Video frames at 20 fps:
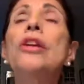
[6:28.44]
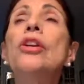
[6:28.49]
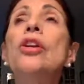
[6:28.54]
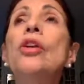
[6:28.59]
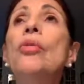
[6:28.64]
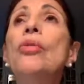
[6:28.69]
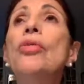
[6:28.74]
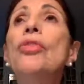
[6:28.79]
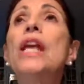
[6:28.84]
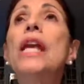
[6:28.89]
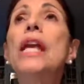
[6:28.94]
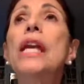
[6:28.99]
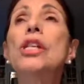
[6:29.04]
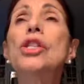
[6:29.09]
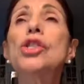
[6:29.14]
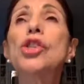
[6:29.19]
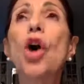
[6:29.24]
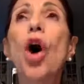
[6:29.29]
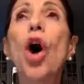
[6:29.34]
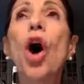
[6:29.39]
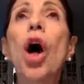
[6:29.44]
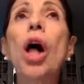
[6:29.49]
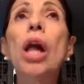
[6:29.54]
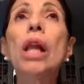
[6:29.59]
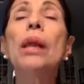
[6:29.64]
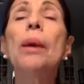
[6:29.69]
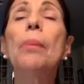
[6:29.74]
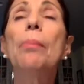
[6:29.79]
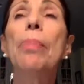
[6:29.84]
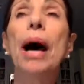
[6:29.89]
I don't think it's
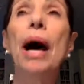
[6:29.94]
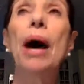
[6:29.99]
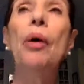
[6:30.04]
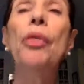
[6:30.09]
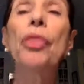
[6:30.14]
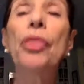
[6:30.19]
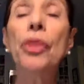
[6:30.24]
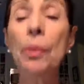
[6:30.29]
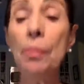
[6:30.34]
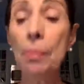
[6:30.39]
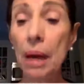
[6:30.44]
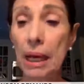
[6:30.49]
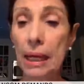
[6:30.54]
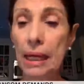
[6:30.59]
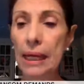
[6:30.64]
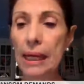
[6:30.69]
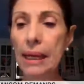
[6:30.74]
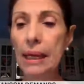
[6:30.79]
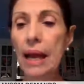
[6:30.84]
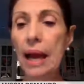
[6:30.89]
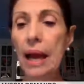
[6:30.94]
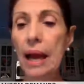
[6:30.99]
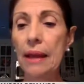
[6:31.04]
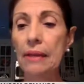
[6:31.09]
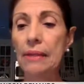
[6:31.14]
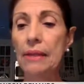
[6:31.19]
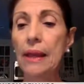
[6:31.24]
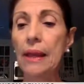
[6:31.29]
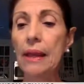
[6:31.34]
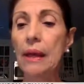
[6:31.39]
all about the money.
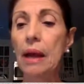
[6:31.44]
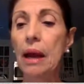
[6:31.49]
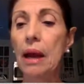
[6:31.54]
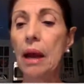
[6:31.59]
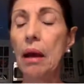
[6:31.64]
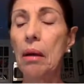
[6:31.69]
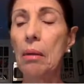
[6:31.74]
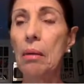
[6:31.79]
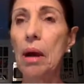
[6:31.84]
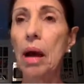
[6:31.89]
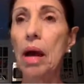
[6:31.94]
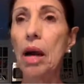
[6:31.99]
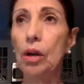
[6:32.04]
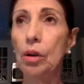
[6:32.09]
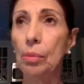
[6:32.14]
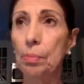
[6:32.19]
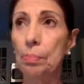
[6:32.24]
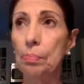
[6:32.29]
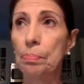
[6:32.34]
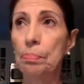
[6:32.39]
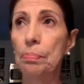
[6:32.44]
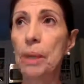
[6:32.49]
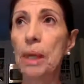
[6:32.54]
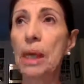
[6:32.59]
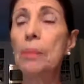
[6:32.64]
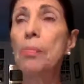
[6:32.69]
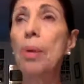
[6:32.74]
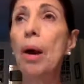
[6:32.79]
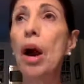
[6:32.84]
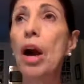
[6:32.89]
I think a
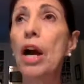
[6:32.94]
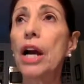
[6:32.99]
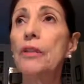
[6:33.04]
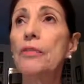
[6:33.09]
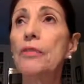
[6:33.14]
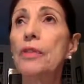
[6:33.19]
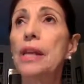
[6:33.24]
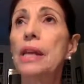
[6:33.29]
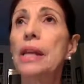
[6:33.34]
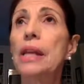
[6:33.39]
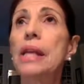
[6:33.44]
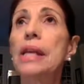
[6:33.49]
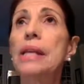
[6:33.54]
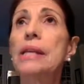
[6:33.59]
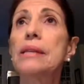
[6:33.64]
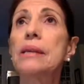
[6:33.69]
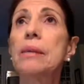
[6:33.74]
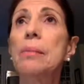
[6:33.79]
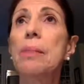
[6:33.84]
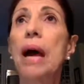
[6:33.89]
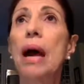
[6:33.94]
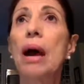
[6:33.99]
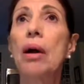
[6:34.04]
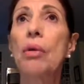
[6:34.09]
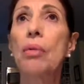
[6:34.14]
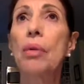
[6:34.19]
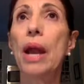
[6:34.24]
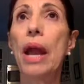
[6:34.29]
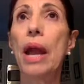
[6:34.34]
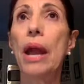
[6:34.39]
big part of it is
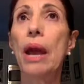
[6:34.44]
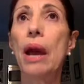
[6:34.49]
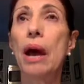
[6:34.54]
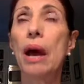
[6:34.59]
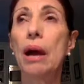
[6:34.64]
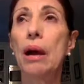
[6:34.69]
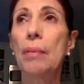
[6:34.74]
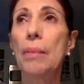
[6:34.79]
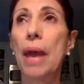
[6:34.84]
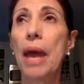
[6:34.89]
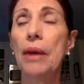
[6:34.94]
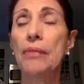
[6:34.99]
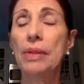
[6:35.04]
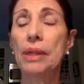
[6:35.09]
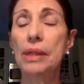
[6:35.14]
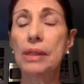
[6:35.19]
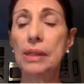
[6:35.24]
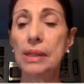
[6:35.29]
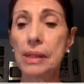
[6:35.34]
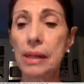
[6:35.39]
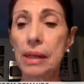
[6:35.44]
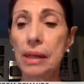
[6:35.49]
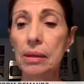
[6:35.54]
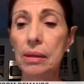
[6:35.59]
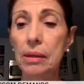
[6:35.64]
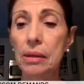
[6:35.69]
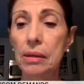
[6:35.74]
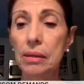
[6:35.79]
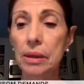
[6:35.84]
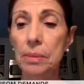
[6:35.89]
about having
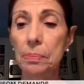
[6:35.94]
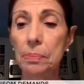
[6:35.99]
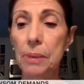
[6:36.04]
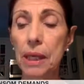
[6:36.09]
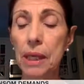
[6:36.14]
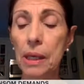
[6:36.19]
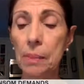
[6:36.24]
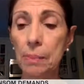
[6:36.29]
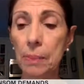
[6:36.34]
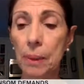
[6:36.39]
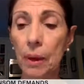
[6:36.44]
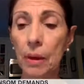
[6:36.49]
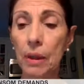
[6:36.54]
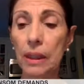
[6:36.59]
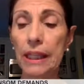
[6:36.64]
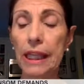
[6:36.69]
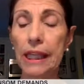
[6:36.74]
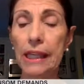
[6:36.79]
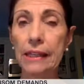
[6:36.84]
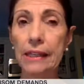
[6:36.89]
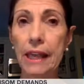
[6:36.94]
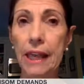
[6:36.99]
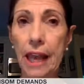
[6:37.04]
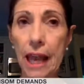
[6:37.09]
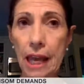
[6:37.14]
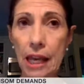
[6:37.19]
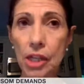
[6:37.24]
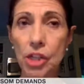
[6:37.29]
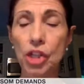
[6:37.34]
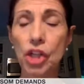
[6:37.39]
skilled people
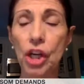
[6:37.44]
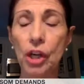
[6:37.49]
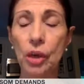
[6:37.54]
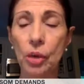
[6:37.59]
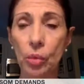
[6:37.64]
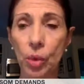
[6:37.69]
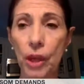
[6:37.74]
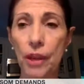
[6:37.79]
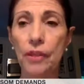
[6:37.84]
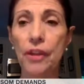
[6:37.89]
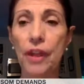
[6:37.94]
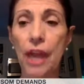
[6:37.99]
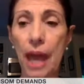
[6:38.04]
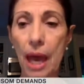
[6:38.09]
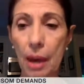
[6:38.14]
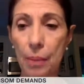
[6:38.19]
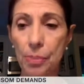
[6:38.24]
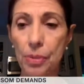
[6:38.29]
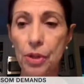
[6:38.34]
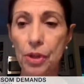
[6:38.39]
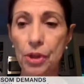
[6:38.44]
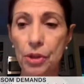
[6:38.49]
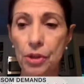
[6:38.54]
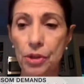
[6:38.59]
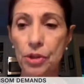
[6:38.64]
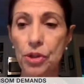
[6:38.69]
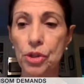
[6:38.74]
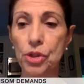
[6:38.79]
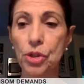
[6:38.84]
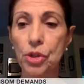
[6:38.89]
engaging with
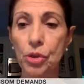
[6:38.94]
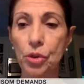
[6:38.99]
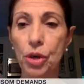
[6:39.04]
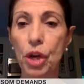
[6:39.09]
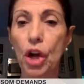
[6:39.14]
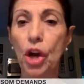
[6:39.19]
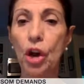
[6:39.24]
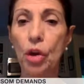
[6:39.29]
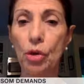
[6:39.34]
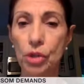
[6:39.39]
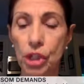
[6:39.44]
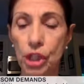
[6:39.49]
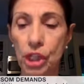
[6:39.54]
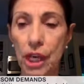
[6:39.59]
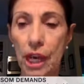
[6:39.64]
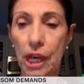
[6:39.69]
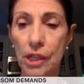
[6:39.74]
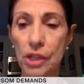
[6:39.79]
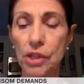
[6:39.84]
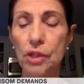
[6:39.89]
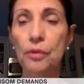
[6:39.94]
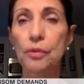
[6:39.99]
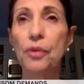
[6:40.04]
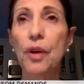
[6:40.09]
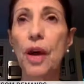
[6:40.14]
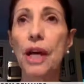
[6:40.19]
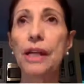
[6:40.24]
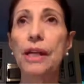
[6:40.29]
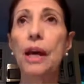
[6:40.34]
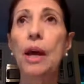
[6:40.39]
captors to negotiate, to
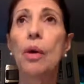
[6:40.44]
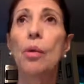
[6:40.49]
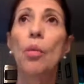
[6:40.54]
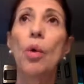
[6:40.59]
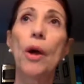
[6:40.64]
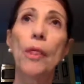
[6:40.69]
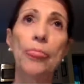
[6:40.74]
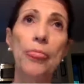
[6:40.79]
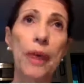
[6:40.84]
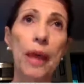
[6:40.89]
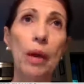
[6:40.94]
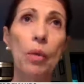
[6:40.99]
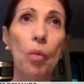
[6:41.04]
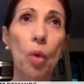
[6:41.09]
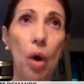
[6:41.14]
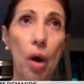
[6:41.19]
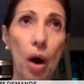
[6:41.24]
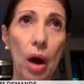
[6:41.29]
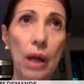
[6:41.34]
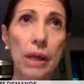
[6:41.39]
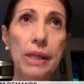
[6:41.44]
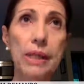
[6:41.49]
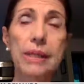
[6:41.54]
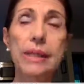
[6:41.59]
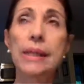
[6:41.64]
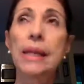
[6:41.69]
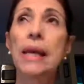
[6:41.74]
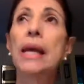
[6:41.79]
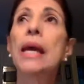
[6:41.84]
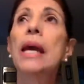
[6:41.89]
find out what they
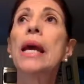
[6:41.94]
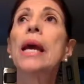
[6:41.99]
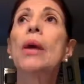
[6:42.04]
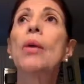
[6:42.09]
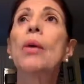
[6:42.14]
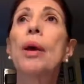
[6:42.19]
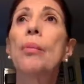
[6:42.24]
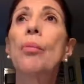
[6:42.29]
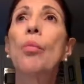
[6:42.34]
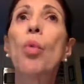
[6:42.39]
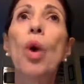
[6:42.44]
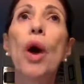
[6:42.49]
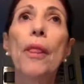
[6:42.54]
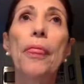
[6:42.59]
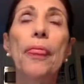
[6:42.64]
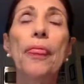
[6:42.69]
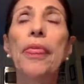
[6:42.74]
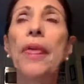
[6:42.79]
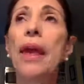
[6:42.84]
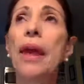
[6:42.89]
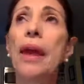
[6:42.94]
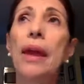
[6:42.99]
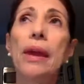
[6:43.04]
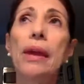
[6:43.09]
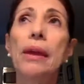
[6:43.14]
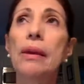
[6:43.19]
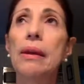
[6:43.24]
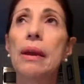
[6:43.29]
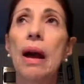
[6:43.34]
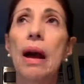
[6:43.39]
want and what
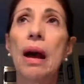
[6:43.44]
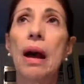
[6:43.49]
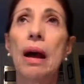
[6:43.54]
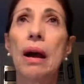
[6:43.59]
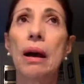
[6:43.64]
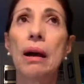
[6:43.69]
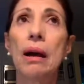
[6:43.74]
they